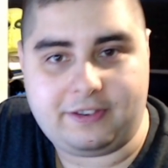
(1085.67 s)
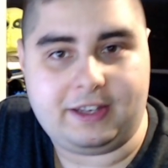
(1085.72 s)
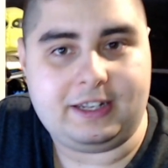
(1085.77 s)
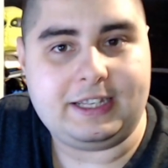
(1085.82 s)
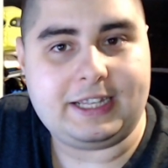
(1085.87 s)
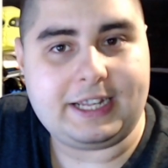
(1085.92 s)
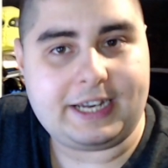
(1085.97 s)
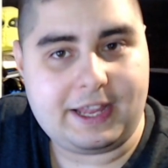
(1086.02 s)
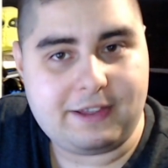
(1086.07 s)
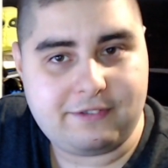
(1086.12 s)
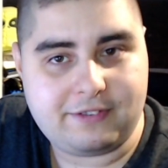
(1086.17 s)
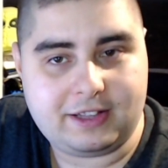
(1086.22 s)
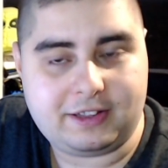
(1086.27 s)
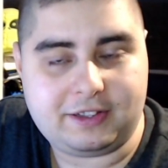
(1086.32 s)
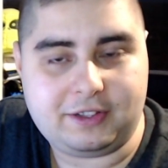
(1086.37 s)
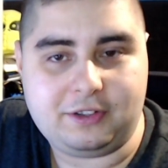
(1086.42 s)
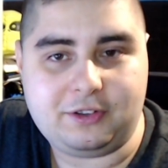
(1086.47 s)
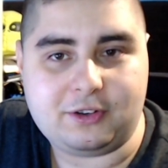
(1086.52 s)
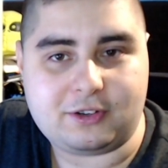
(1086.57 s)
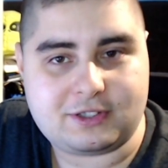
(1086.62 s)
Engrave
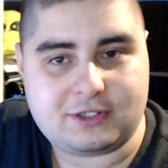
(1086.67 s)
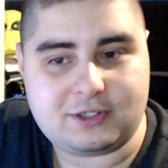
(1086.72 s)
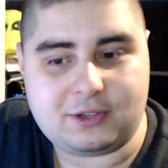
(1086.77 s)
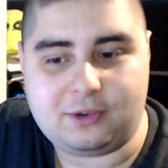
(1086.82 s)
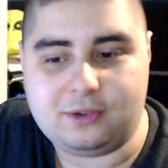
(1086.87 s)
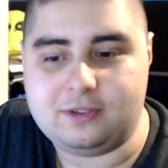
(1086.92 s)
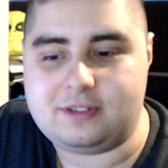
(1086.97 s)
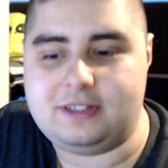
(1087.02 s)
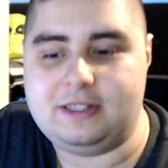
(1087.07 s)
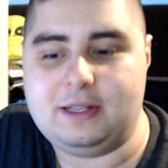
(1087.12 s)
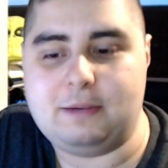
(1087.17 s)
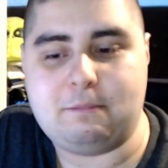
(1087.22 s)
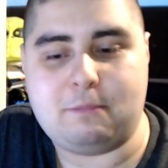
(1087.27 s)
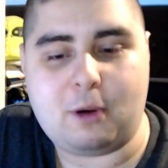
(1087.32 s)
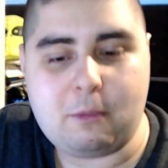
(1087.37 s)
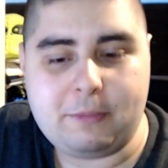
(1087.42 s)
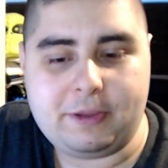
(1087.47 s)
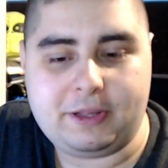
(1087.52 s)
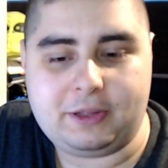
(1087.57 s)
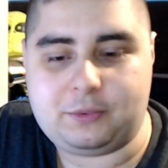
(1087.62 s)
it in your souls, the
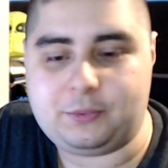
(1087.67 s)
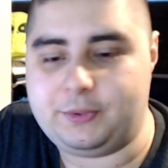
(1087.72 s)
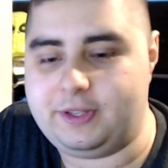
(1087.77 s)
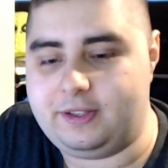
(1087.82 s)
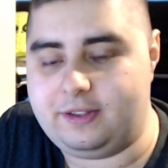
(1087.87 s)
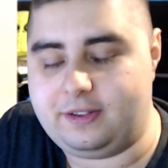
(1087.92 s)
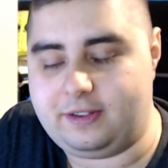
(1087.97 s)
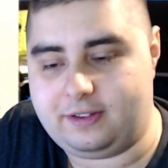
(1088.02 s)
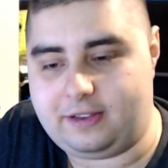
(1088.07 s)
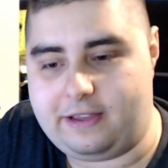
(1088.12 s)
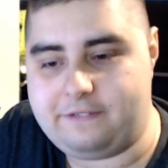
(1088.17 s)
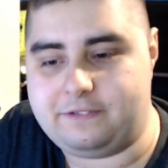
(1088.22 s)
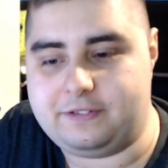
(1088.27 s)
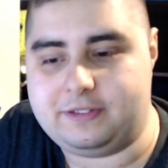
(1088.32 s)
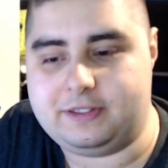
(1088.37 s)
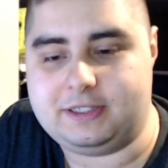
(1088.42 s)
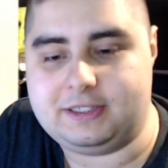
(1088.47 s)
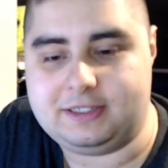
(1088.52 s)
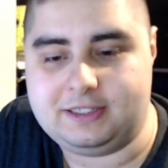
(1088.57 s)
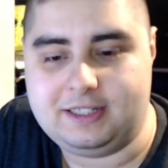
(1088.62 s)
moment we have
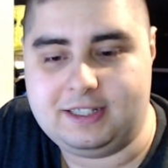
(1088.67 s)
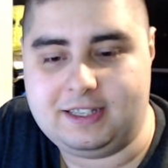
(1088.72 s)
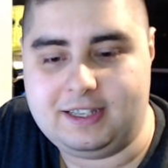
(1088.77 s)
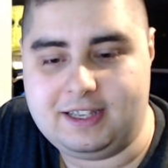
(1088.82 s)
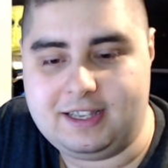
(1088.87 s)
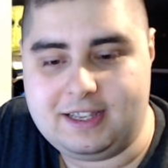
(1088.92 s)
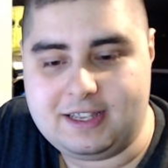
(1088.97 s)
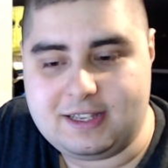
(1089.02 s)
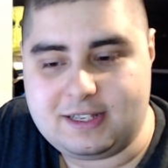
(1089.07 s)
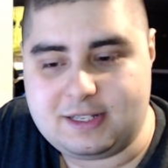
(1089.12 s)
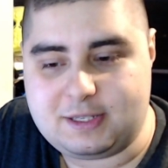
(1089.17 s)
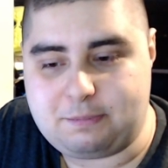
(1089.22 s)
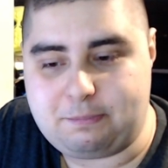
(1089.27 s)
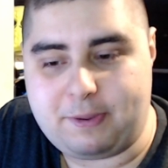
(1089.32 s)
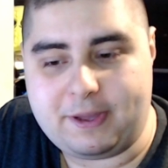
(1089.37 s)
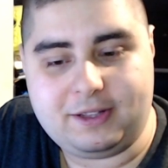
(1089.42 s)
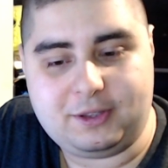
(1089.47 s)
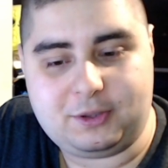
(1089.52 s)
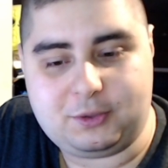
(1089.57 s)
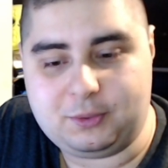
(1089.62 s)

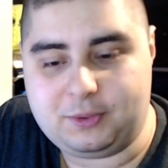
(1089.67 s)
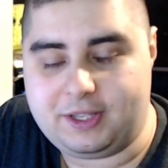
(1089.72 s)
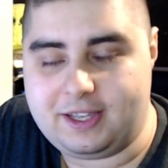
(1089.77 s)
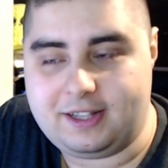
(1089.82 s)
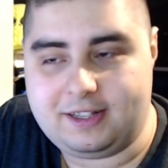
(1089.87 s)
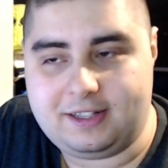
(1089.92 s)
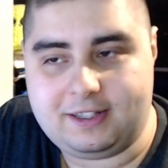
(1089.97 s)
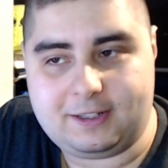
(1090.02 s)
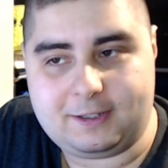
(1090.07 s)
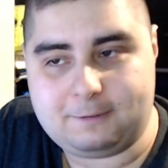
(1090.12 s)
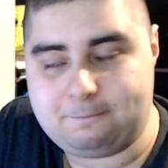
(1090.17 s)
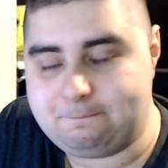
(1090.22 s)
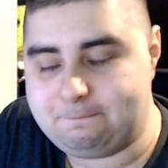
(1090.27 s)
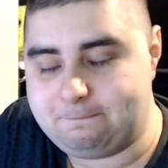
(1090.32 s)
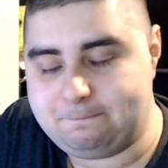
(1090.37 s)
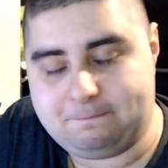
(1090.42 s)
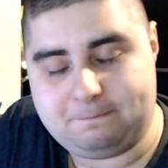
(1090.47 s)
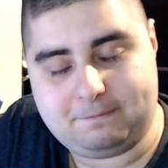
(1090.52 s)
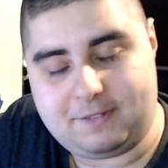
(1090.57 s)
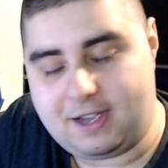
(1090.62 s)
spent together.
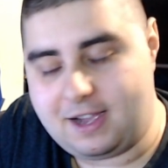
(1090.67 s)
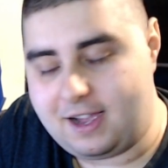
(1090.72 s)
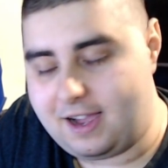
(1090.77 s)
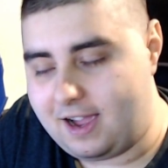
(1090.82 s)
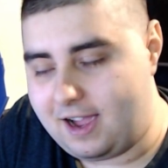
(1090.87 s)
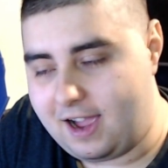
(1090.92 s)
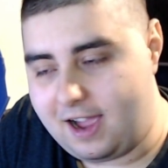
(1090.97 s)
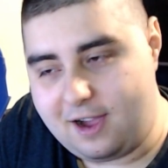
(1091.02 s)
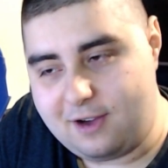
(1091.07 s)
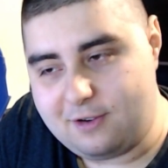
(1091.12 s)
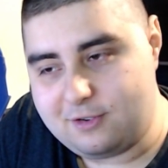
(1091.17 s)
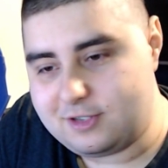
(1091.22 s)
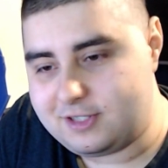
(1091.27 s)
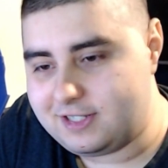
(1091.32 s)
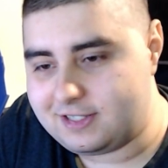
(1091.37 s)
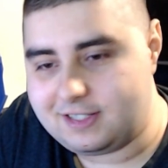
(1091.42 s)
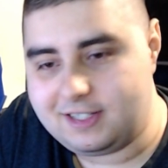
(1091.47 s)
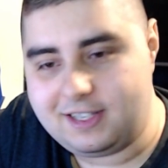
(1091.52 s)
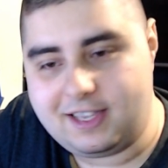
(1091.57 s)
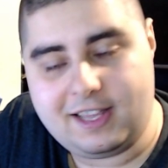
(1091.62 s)
I was
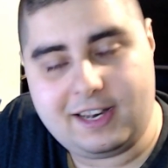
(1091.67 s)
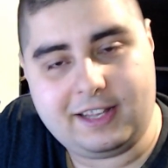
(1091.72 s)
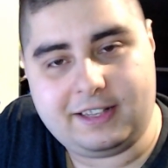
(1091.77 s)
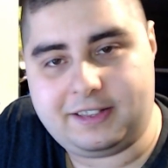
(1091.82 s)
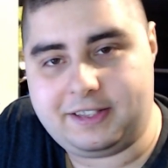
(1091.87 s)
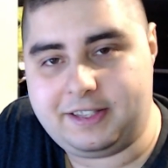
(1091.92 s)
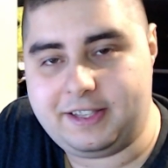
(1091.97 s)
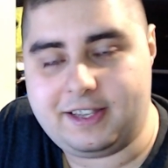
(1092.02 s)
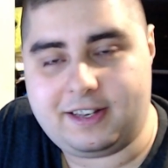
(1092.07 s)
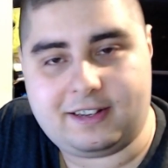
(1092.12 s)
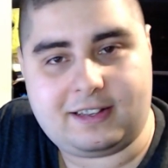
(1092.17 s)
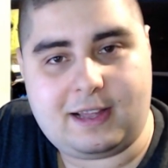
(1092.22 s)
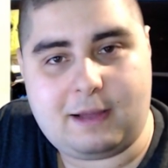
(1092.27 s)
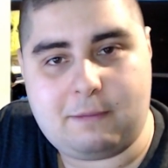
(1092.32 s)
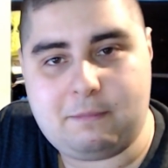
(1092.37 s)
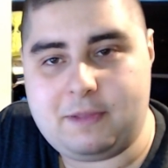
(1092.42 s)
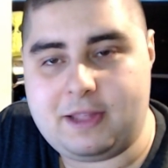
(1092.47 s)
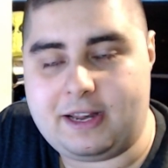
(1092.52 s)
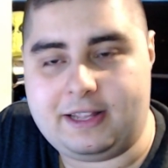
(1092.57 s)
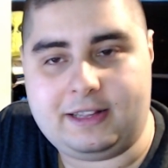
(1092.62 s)
just getting teared
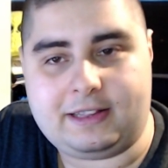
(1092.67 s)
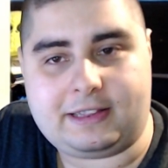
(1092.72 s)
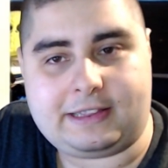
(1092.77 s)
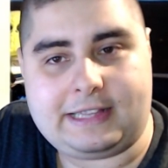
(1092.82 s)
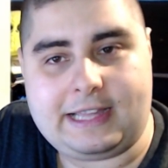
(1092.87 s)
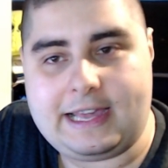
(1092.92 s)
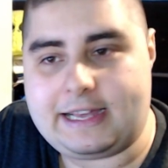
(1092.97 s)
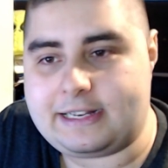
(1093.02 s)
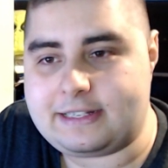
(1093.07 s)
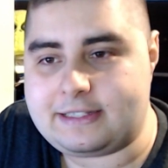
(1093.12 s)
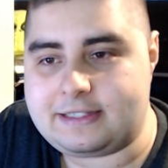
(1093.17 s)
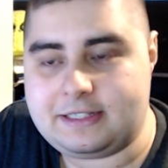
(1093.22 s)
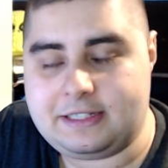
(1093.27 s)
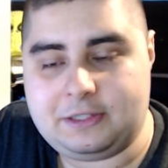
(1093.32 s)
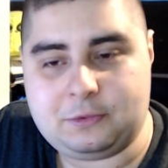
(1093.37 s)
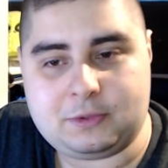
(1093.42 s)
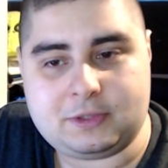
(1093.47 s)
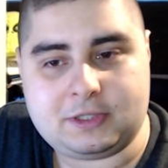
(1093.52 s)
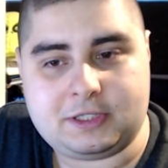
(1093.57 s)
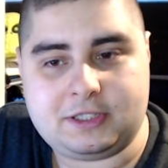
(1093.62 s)
up. That entire
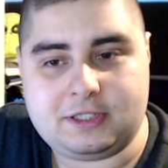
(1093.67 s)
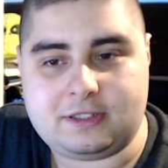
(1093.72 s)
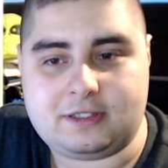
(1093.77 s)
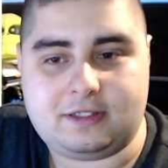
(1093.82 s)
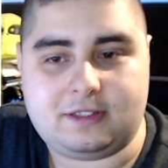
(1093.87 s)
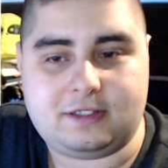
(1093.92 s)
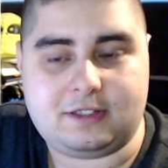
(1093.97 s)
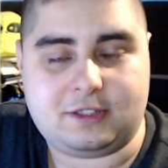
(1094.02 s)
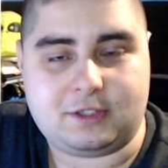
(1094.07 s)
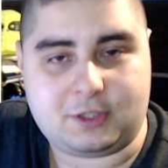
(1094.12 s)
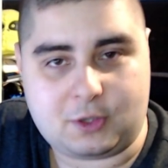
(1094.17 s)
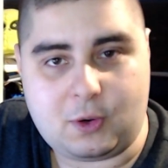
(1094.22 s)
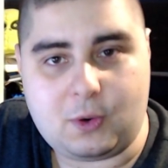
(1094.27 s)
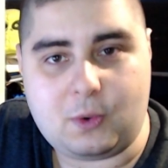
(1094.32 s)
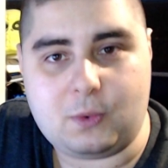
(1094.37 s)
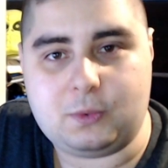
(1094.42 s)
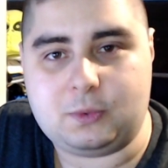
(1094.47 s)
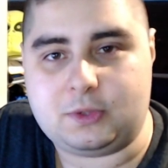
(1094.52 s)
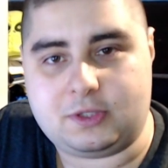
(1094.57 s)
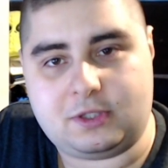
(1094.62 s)
scene was just
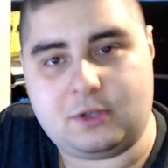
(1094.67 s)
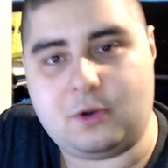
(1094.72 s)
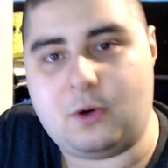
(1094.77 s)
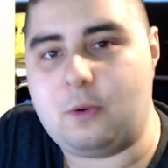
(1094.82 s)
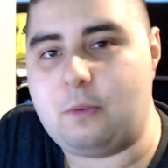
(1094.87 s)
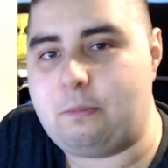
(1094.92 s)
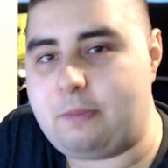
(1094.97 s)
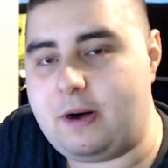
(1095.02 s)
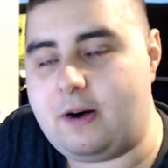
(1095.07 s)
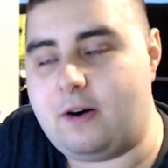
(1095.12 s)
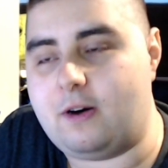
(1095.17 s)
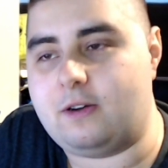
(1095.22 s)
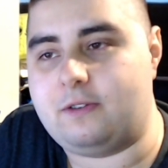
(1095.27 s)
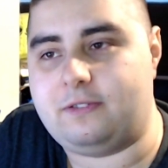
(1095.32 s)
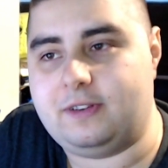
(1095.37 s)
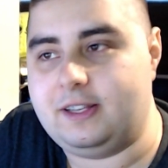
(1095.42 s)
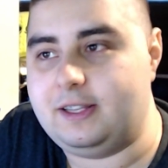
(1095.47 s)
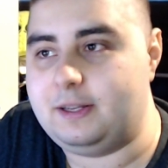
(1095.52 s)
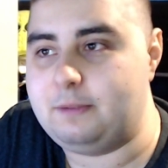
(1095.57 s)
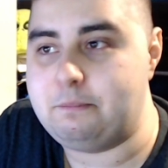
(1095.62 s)
so
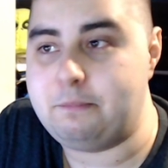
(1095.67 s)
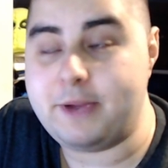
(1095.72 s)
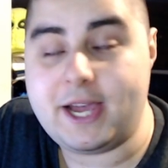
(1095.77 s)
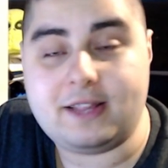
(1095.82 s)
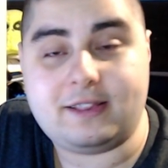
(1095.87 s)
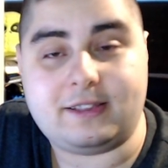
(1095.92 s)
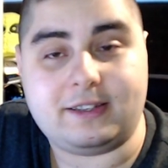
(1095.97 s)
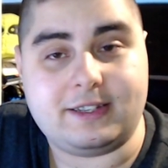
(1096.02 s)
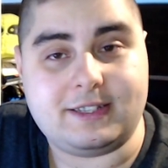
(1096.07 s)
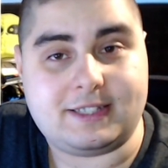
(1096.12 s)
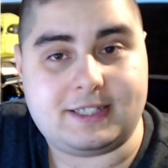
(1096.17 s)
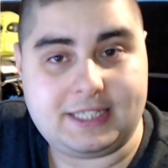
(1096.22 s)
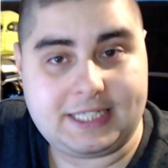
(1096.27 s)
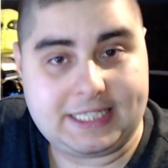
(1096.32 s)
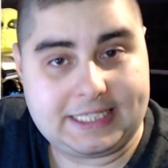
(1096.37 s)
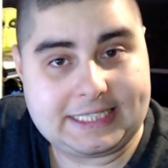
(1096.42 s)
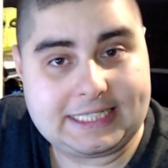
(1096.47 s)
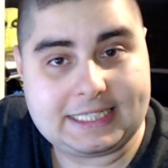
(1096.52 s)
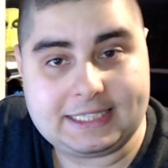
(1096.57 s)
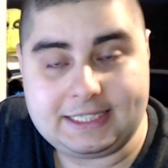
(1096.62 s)
powerful, and Beatrice
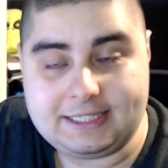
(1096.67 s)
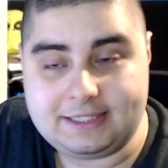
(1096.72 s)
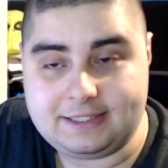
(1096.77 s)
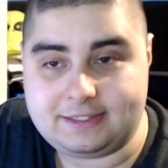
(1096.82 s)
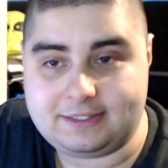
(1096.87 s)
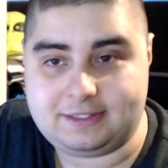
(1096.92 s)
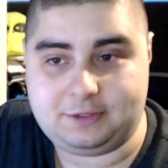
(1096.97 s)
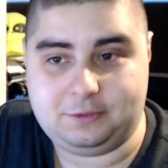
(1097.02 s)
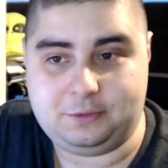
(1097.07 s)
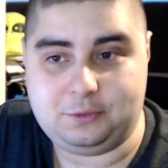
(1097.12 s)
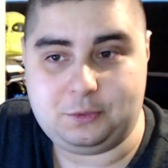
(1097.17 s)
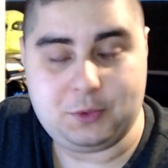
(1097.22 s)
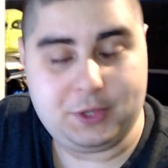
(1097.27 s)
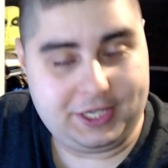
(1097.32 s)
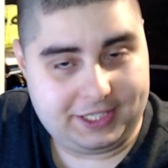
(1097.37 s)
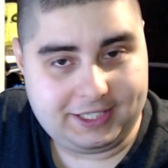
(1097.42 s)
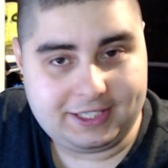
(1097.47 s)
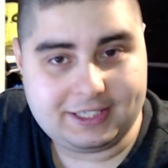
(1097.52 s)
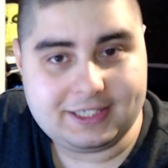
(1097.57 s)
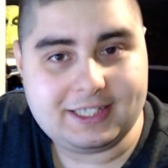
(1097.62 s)
needed this,
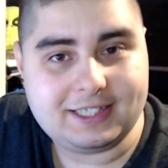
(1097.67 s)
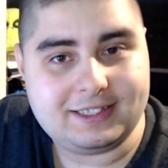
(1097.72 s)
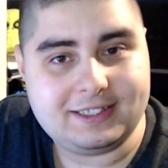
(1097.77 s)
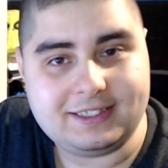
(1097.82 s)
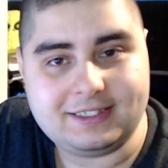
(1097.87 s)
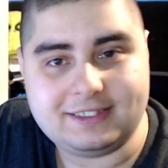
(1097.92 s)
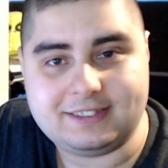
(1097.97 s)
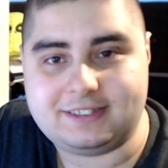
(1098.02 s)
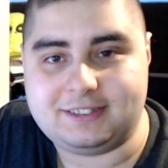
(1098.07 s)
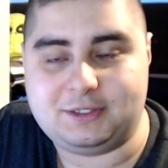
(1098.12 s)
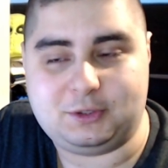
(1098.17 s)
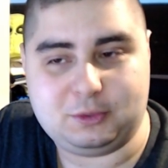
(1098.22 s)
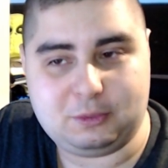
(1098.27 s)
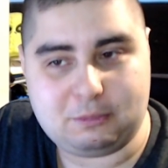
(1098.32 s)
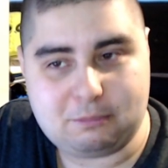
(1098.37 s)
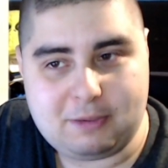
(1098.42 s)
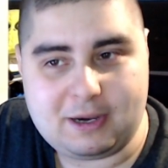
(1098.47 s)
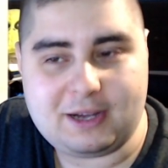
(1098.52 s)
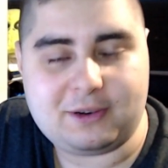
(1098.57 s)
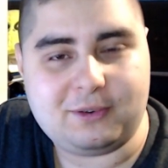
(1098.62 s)
we needed this,
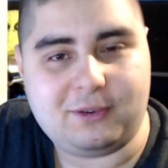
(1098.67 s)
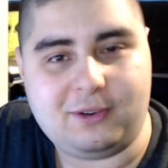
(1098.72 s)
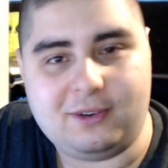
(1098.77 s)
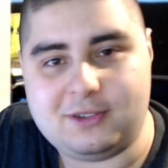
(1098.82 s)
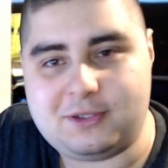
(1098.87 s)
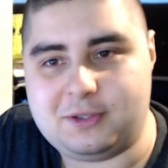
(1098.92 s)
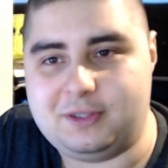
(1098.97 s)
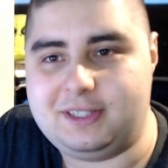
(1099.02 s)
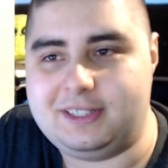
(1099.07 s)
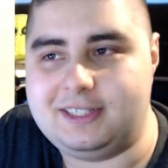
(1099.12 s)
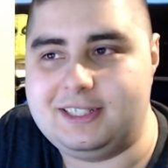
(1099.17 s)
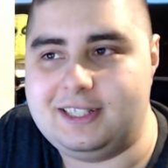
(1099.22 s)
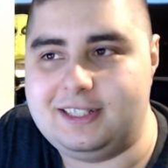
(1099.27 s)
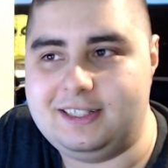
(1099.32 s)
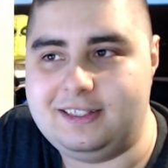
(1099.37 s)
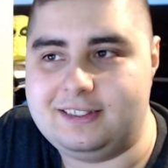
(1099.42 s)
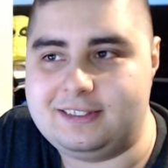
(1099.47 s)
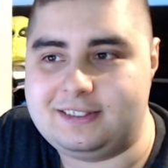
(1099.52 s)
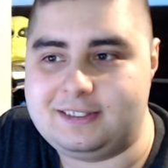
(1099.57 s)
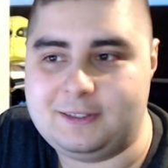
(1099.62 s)
Subaru also needed
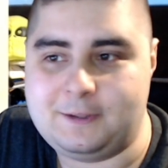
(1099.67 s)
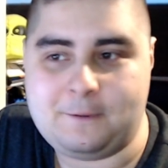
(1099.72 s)
this.